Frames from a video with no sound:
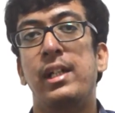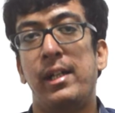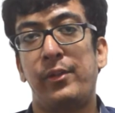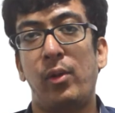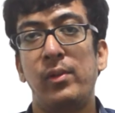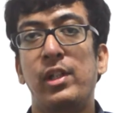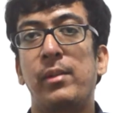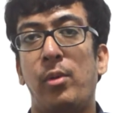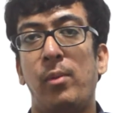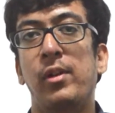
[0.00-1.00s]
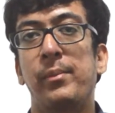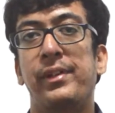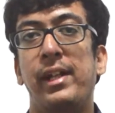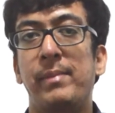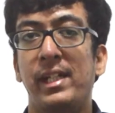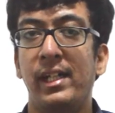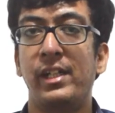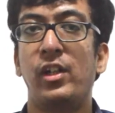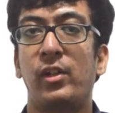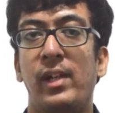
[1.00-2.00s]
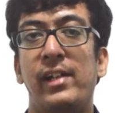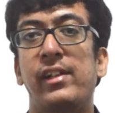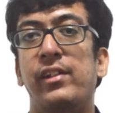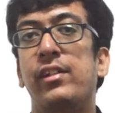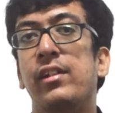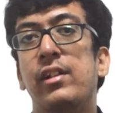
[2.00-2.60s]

solve your problems, I mean your queries.